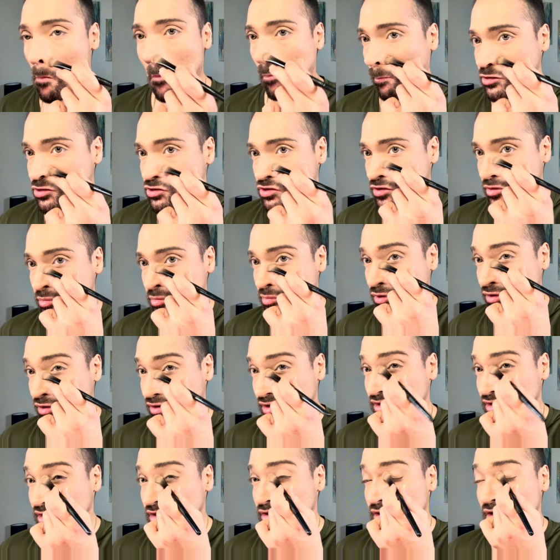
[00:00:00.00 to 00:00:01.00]
I'm sure to put
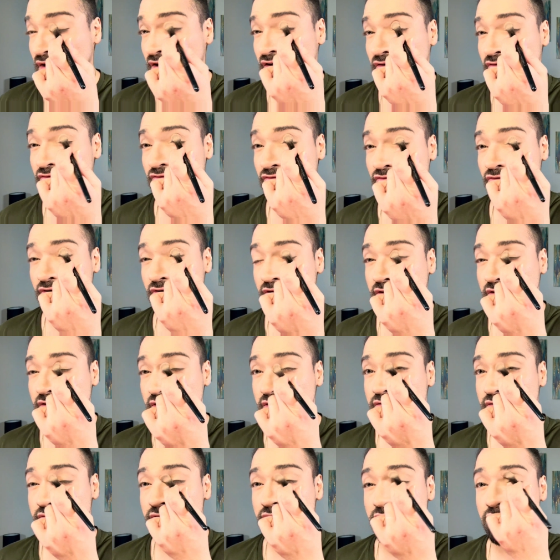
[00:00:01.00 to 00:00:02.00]
it in every
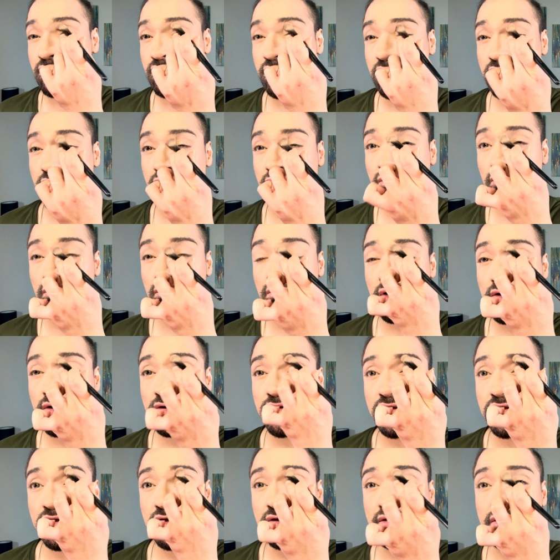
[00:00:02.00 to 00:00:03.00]
little nook and
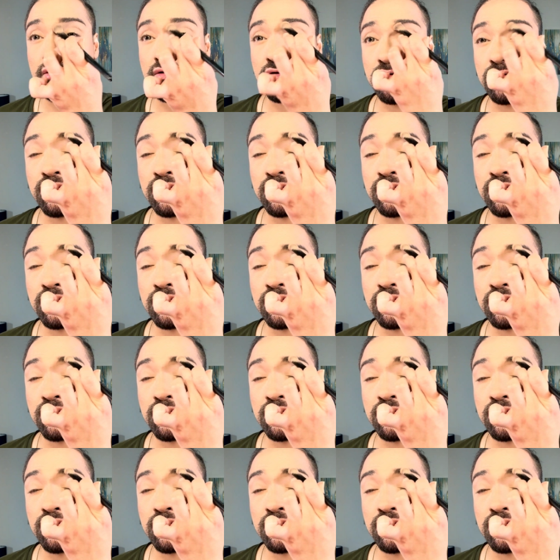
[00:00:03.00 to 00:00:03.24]
cranny